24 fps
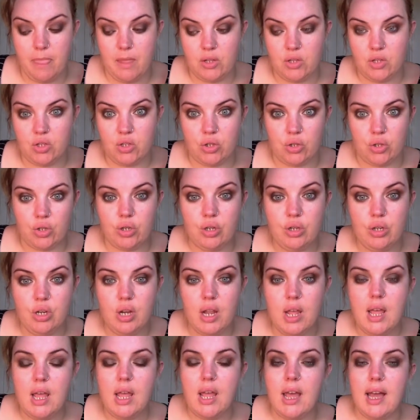soon.
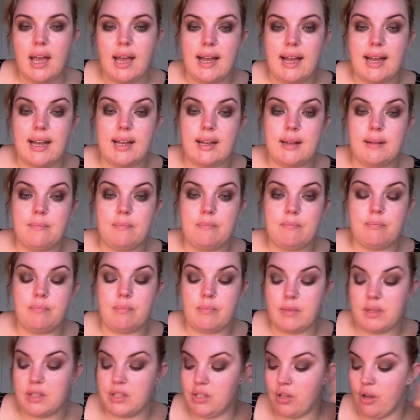Yeah,
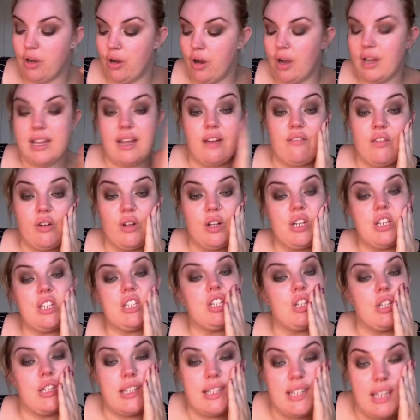I've only just
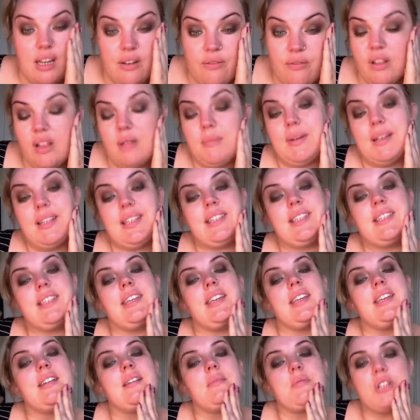used Cetaphil on my
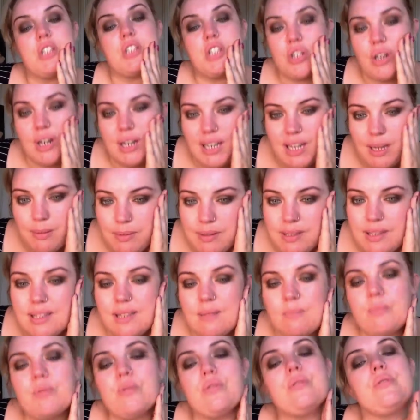skin. I'm just trying to keep it
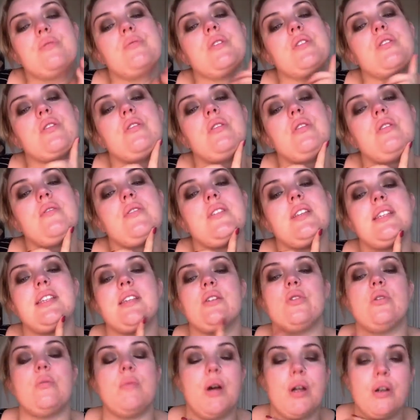simple with all this
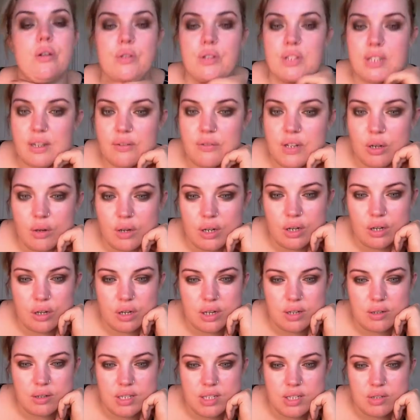hormonal stuff going on.
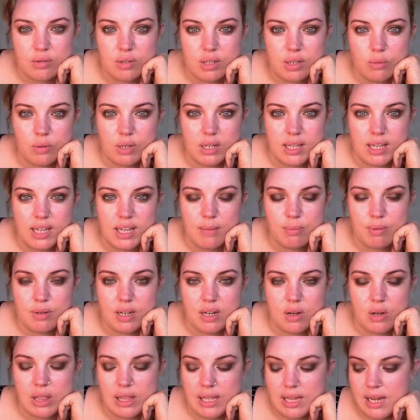I just really want to keep
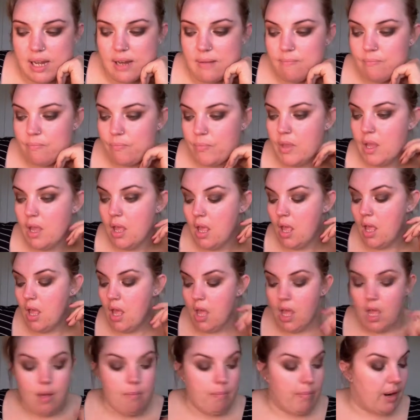it clean.
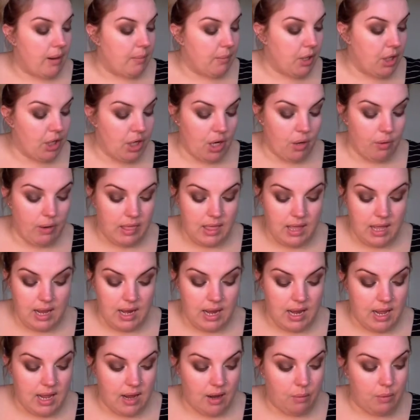But I'm going to go in there
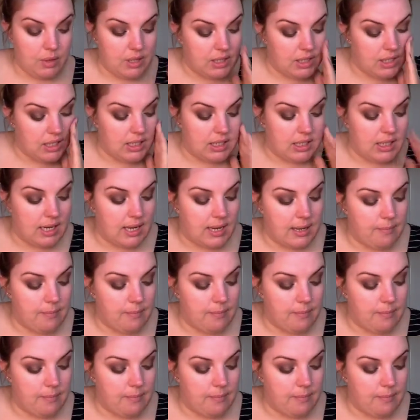now with just